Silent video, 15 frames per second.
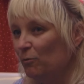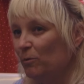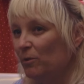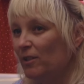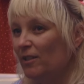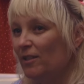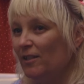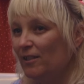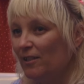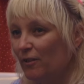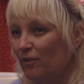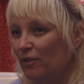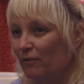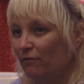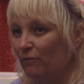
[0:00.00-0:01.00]
business is
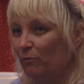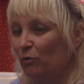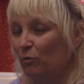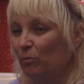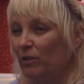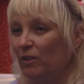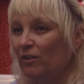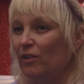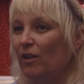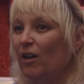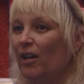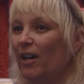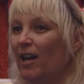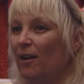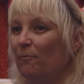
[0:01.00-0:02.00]
so difficult because
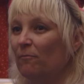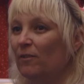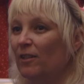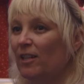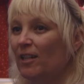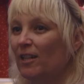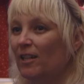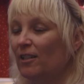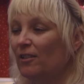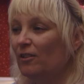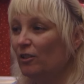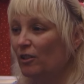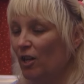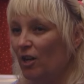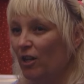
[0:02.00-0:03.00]
I am the
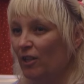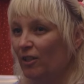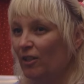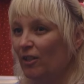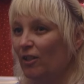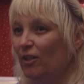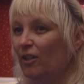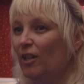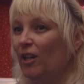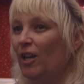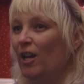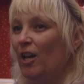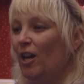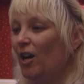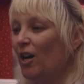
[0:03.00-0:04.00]
designer,
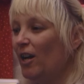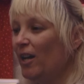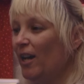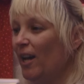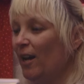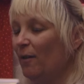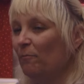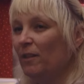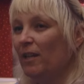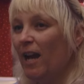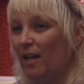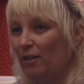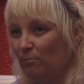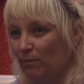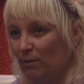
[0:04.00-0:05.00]
I am the
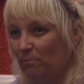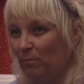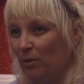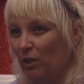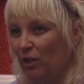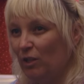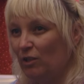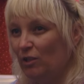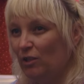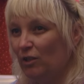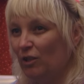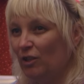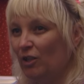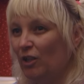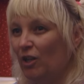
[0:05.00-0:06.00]
admin
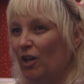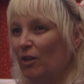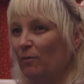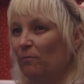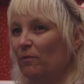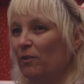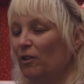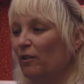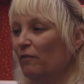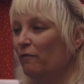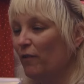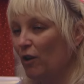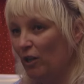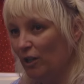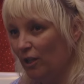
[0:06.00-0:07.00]
person, I'm the
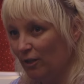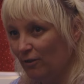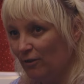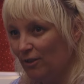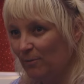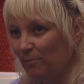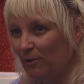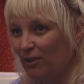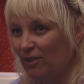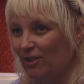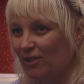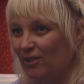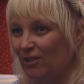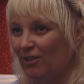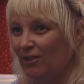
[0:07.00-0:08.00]
finance
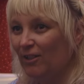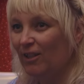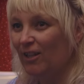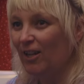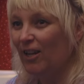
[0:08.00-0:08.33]
person.